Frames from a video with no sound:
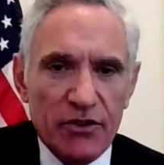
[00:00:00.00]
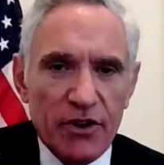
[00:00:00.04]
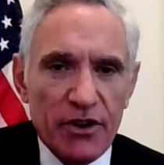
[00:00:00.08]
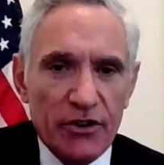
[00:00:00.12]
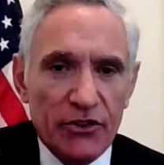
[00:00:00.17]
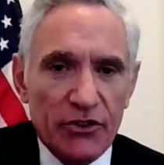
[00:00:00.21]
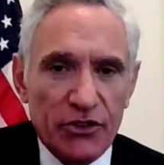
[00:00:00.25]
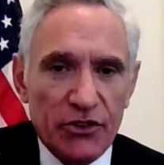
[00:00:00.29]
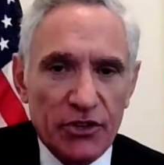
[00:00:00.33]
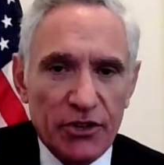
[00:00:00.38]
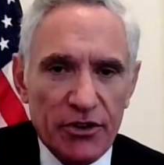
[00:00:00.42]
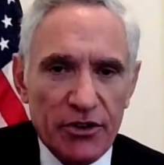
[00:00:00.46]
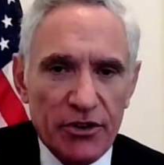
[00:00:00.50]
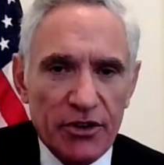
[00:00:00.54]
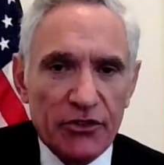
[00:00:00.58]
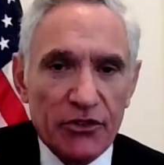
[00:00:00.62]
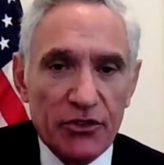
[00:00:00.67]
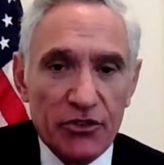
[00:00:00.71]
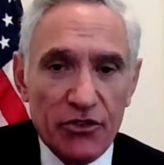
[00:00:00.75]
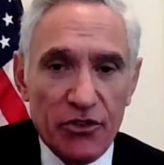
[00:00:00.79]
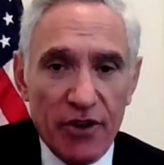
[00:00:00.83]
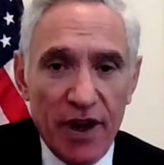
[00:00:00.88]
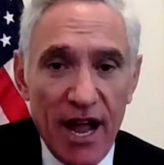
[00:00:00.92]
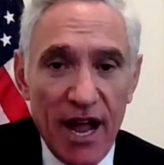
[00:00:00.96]
It's very
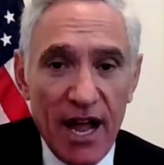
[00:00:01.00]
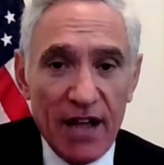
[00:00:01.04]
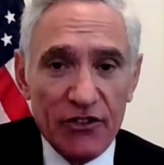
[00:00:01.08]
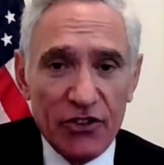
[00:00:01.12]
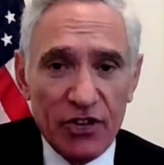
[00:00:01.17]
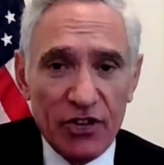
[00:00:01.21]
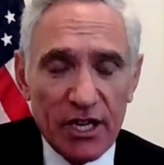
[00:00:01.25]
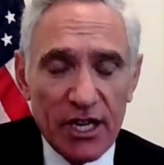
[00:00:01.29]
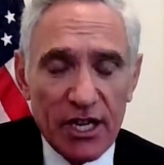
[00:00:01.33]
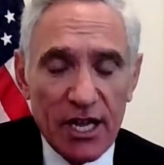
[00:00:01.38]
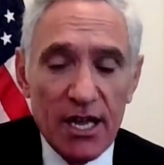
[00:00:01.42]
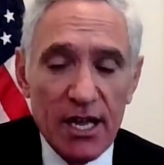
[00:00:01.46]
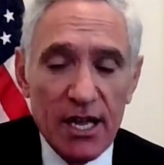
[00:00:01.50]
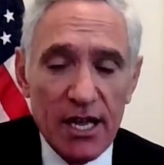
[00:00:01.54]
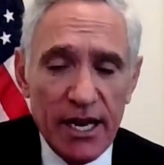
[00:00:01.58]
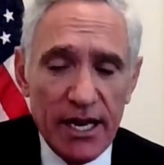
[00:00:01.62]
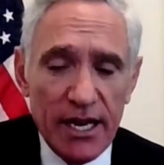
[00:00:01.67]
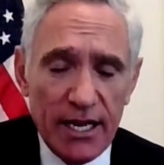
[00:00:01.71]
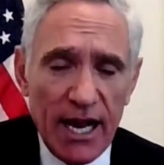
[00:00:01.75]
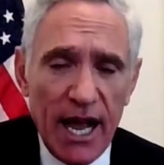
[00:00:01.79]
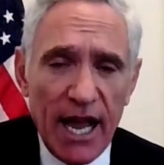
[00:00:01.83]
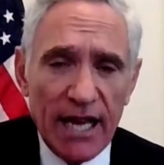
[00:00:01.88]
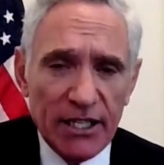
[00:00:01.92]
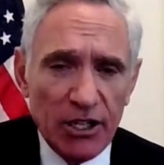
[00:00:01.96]
serious and tragic.
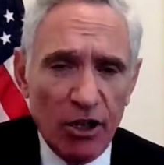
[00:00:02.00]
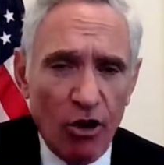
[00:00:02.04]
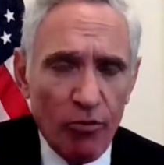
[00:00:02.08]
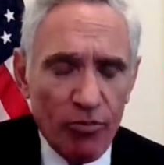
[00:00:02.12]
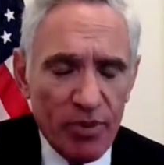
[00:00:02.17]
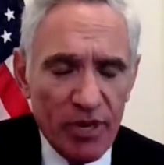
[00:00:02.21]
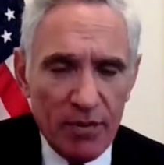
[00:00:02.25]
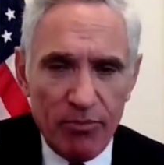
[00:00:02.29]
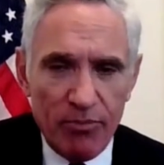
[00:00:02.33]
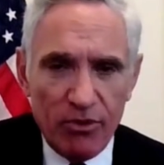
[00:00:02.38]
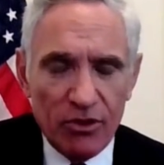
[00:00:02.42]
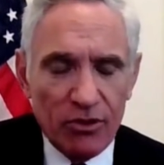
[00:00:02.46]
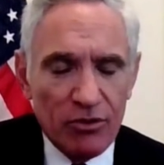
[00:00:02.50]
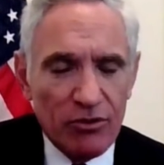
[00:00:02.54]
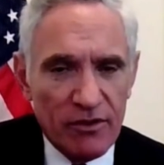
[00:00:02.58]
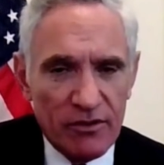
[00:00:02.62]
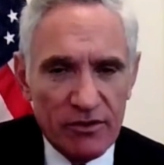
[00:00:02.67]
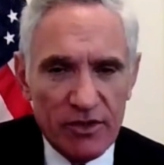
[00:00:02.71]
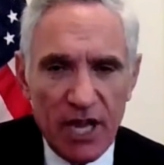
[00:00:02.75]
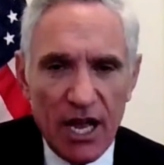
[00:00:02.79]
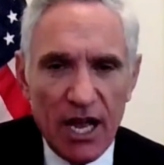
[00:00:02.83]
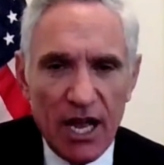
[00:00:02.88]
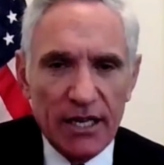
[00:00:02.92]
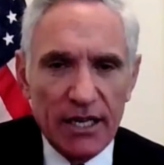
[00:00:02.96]
And I know people
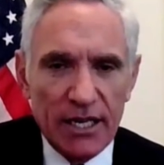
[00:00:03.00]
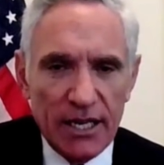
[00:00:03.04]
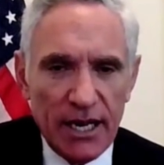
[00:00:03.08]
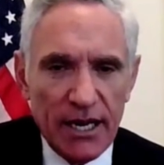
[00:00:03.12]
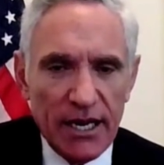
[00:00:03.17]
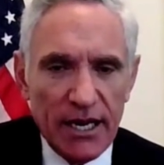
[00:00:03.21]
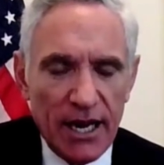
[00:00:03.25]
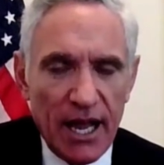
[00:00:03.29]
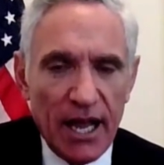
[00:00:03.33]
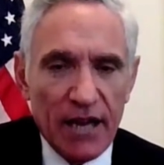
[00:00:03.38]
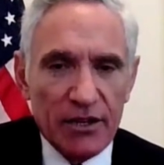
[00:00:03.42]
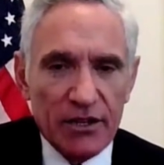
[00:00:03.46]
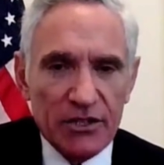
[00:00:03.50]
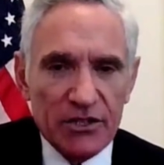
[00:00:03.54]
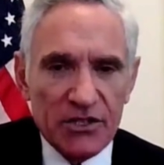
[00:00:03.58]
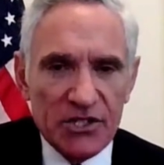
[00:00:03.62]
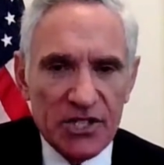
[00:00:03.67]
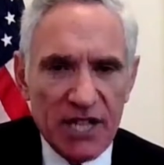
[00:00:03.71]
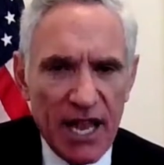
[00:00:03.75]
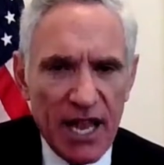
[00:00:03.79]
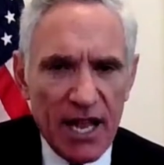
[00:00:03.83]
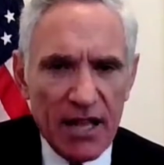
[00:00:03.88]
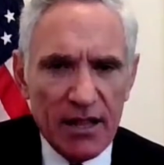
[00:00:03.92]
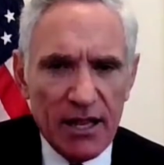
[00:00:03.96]
who have died, and I
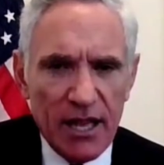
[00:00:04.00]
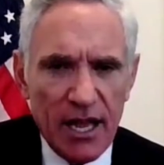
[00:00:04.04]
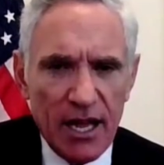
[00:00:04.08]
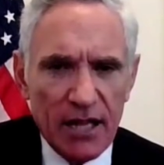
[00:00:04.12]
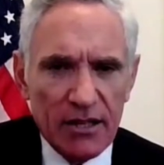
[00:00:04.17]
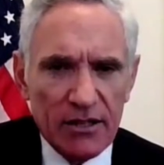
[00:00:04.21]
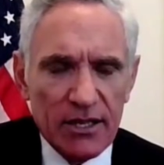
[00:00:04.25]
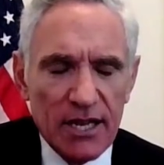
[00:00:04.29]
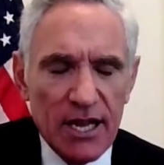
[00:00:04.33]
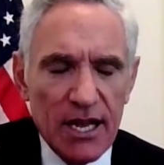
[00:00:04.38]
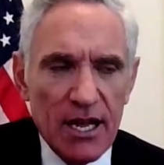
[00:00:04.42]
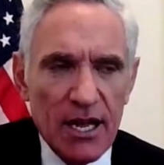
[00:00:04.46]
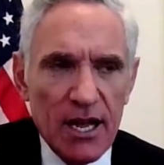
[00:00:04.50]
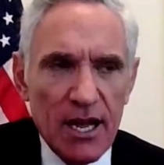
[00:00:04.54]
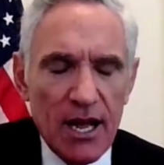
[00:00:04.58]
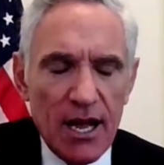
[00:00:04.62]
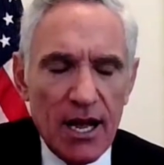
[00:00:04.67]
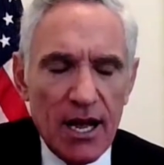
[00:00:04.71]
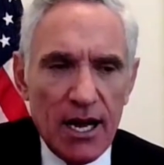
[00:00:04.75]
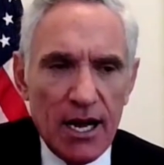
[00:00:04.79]
understand that.